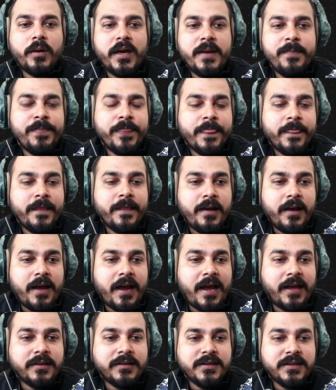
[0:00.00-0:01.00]
Okay,
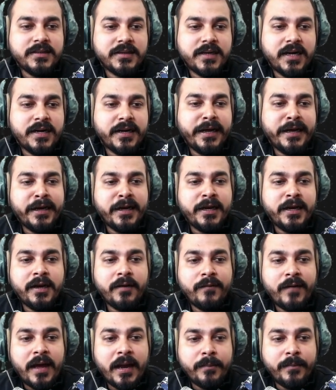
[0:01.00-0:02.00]
and this container
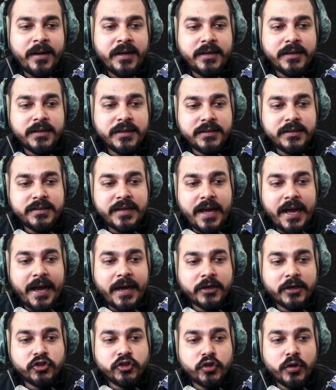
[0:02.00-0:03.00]
environment is
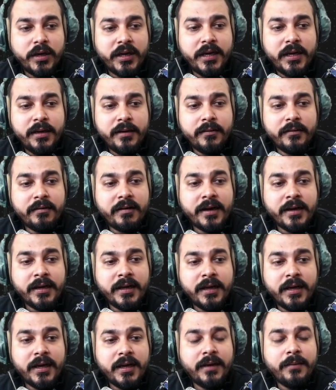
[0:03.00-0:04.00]
actually
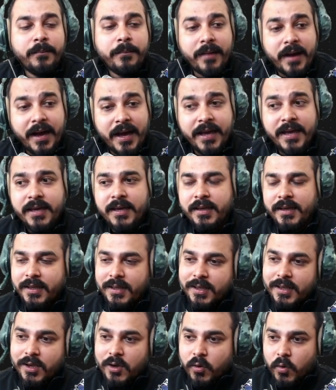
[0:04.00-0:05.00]
running in my
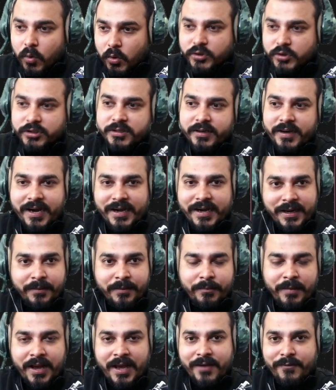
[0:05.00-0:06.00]
host, right?
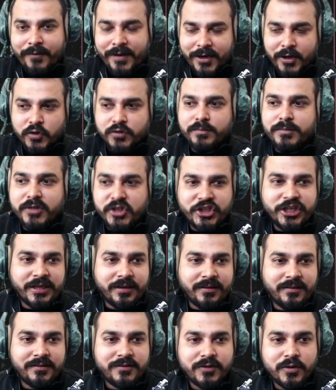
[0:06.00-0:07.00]
In my Windows
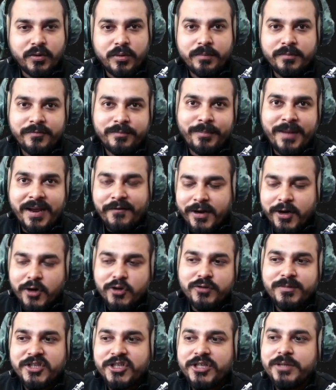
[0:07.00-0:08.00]
machine. So my
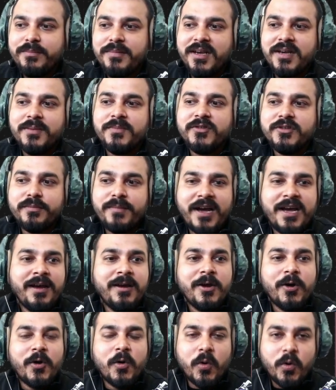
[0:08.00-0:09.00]
Windows machine becomes my
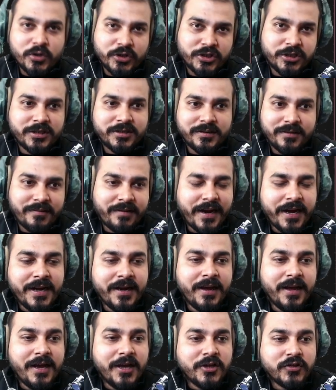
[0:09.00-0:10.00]
host,
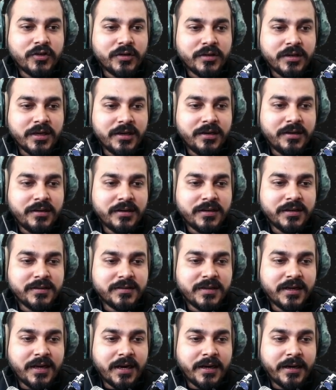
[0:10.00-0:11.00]
right? So here
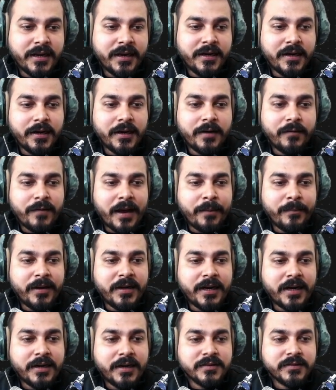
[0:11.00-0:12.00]
is the container
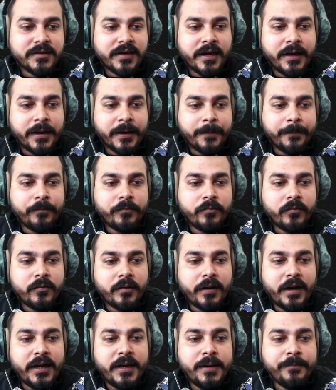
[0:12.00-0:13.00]
environment that is running,
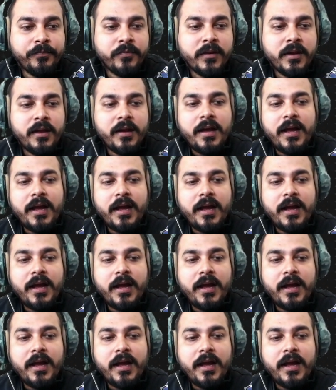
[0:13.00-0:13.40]
right?